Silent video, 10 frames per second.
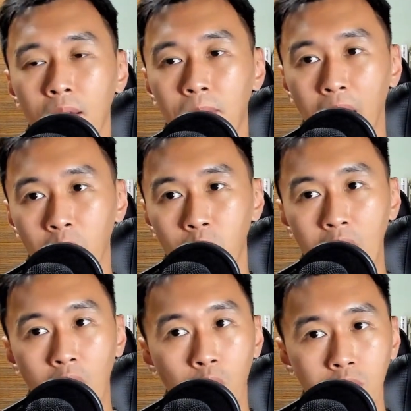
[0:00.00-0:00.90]
But
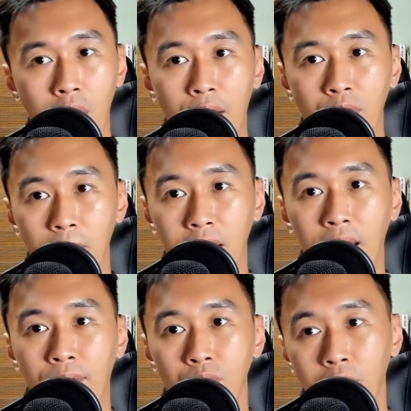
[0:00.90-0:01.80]
we also have to be
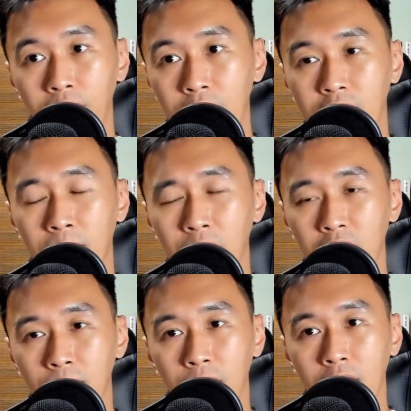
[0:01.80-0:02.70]
careful with these
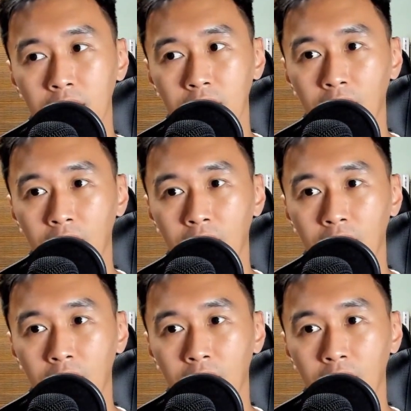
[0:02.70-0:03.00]
companies because